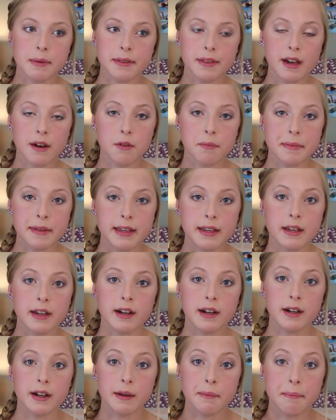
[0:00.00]
but that would be
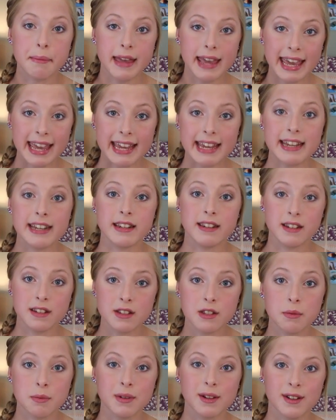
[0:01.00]
a pain
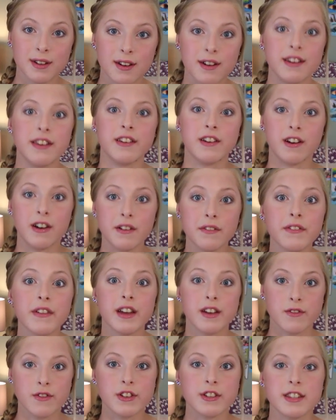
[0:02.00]
to put on and off
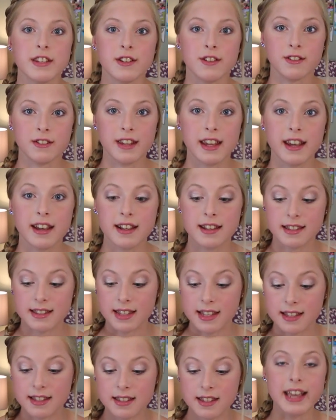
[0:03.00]
every single day because
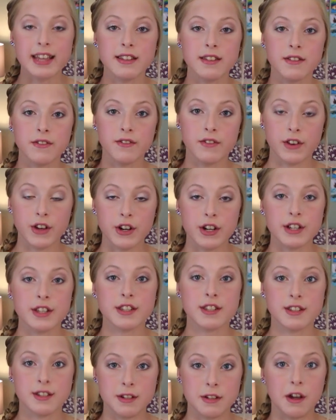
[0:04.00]
this is a very
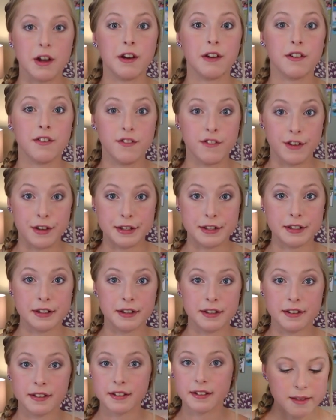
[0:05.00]
snug fit.
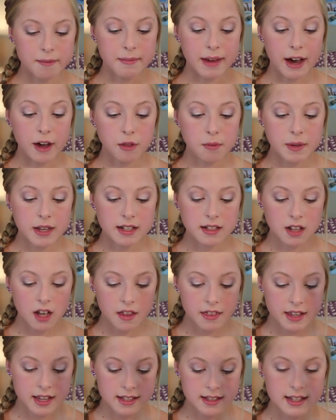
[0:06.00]
The mouthpiece
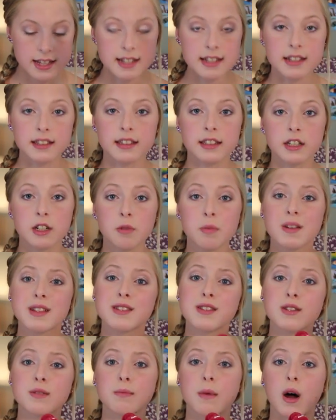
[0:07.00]
on this is a little
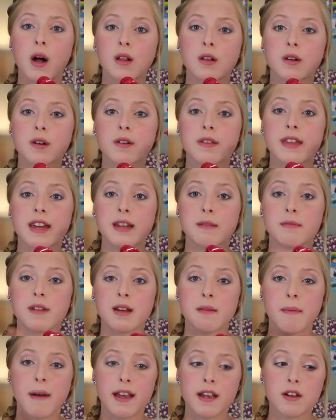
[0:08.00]
bit smaller than
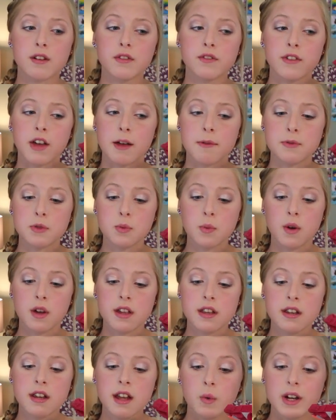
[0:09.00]
my Michael Phelps
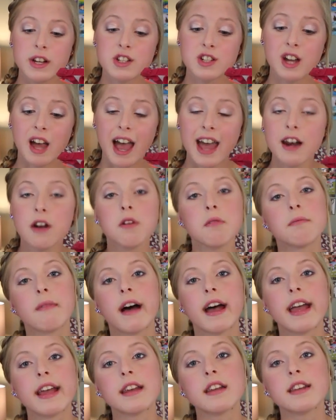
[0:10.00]
one, which I don't
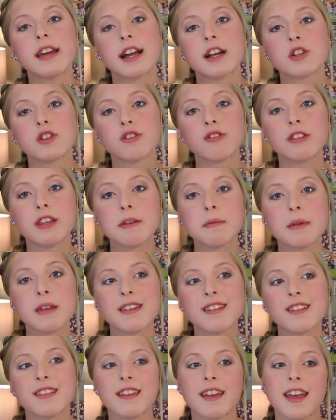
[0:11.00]
mind actually
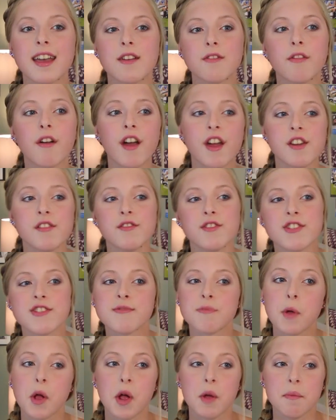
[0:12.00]
because I have kind of a
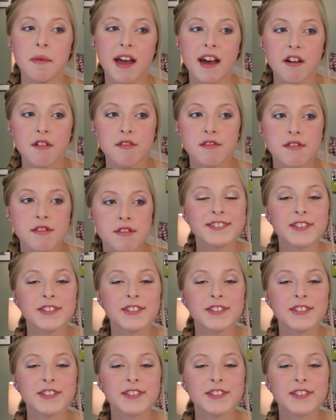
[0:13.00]
small mouth.